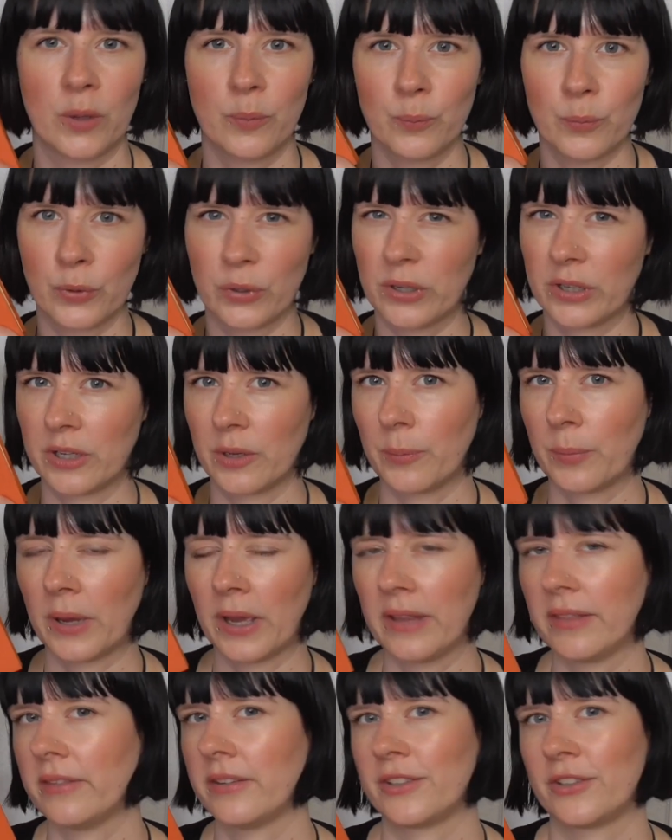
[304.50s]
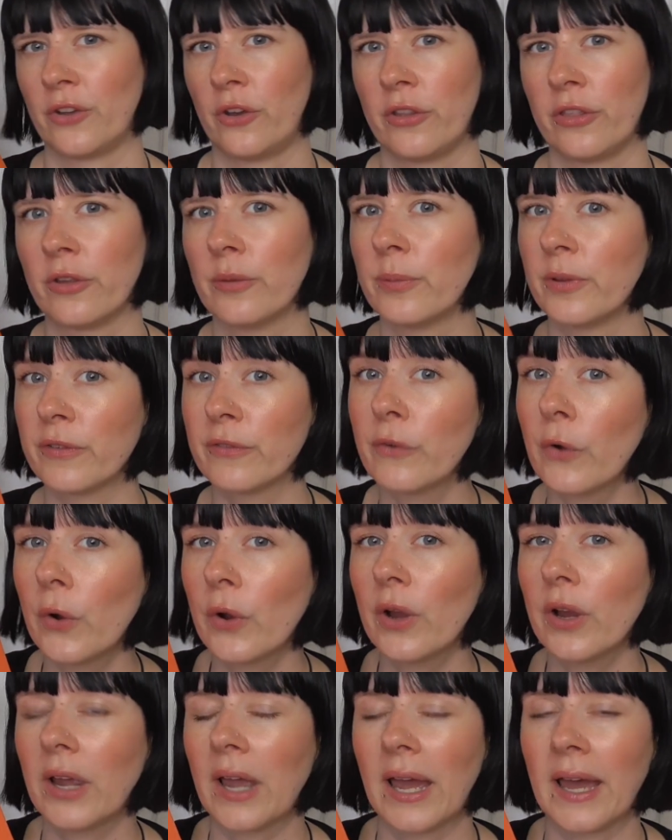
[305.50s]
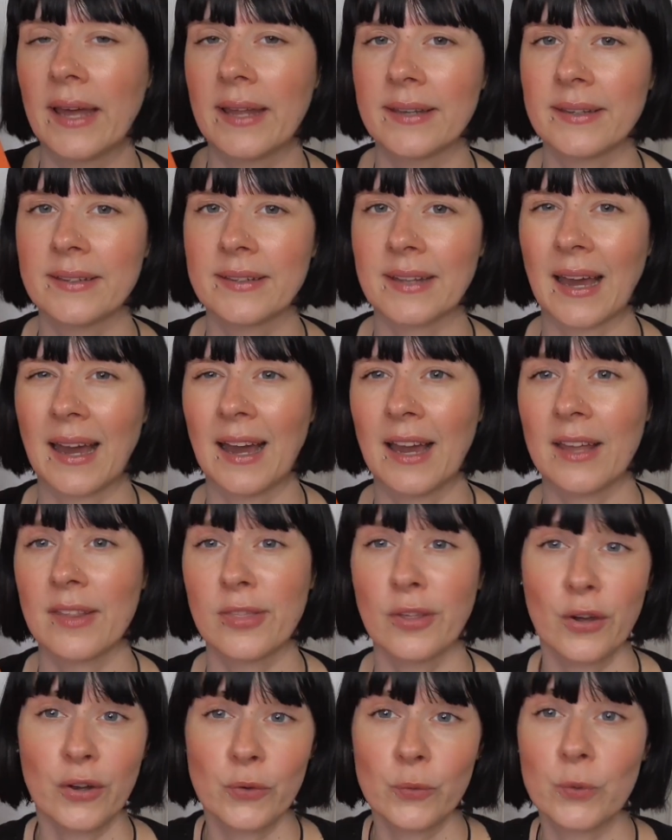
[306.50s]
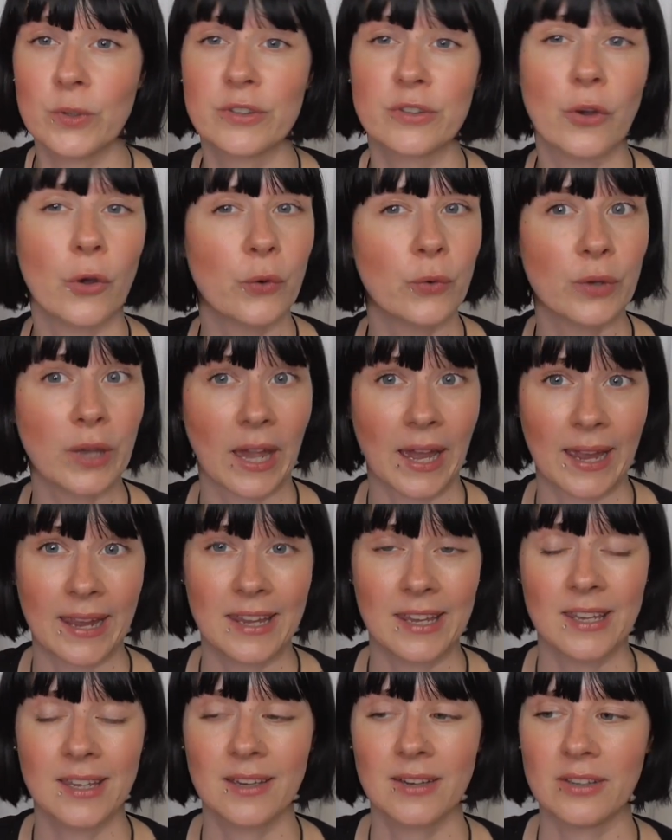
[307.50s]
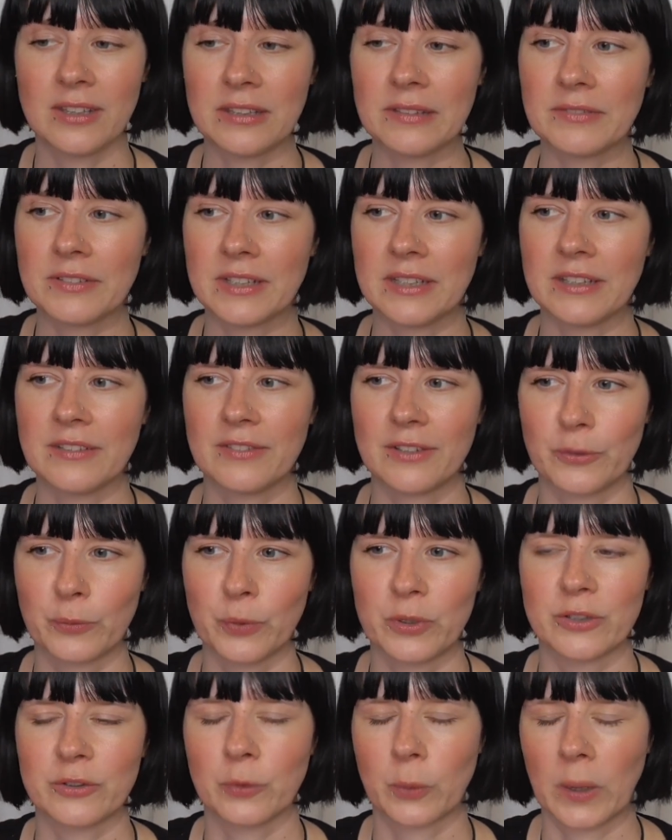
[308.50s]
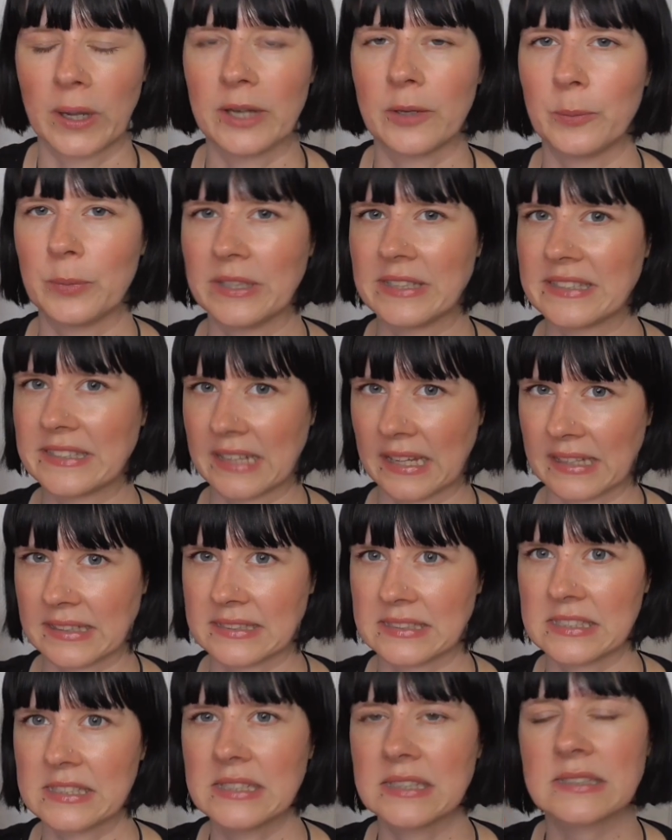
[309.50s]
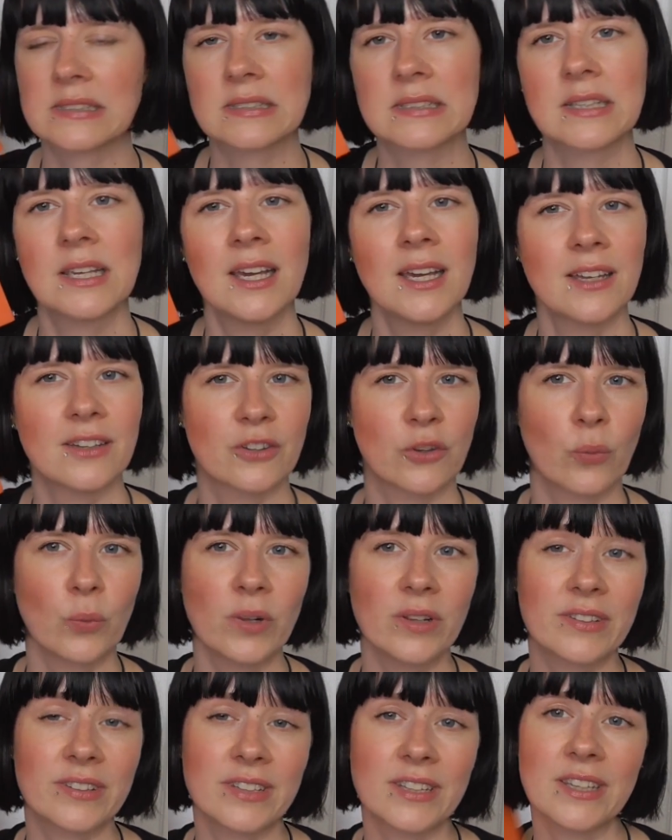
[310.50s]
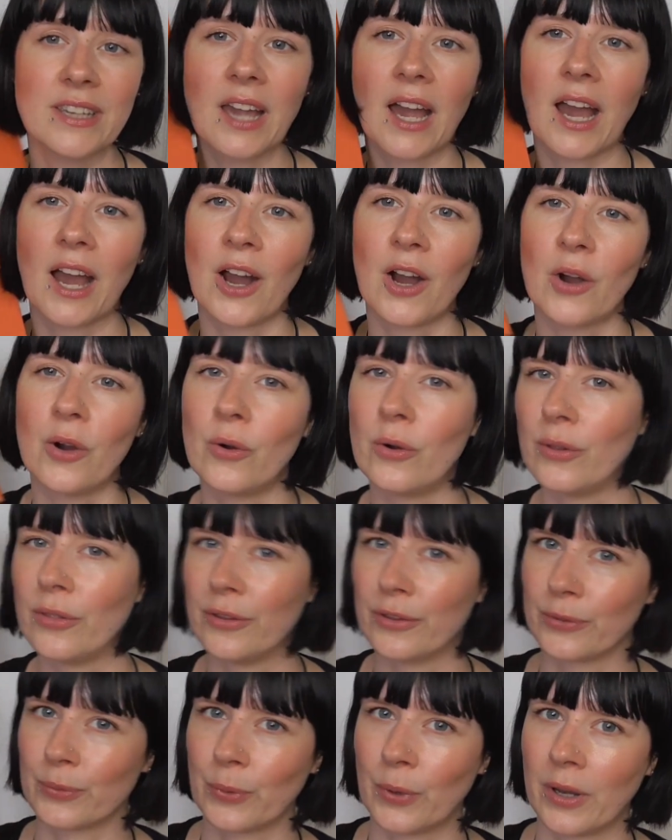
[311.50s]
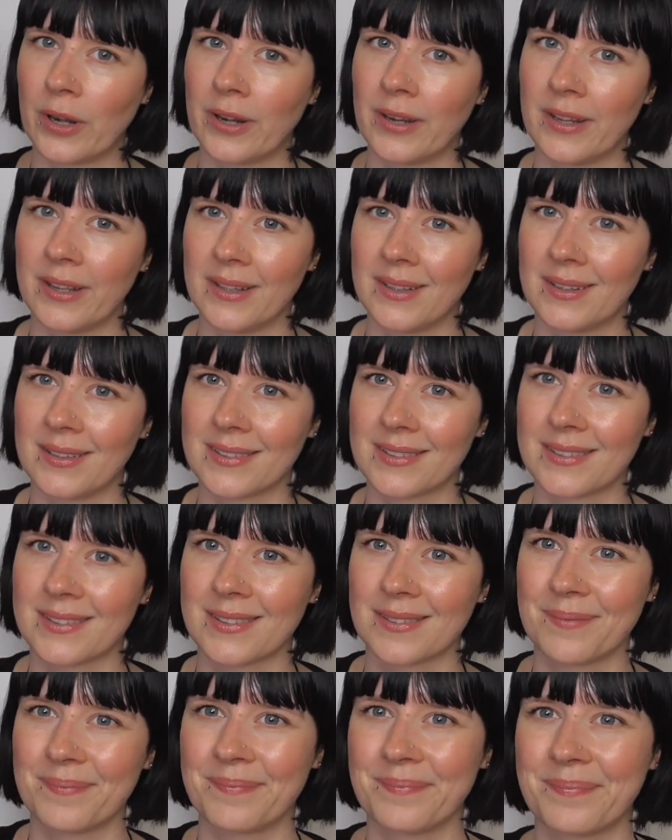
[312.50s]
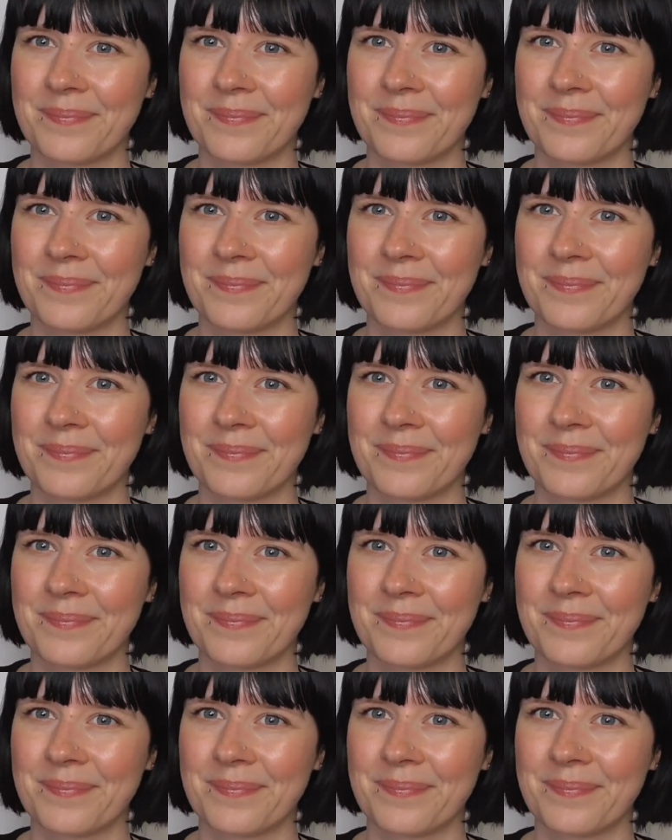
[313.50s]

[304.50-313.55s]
one book by this author before and I thought it was okay, even if it was quite a bit sexist. So we'll see how this one is.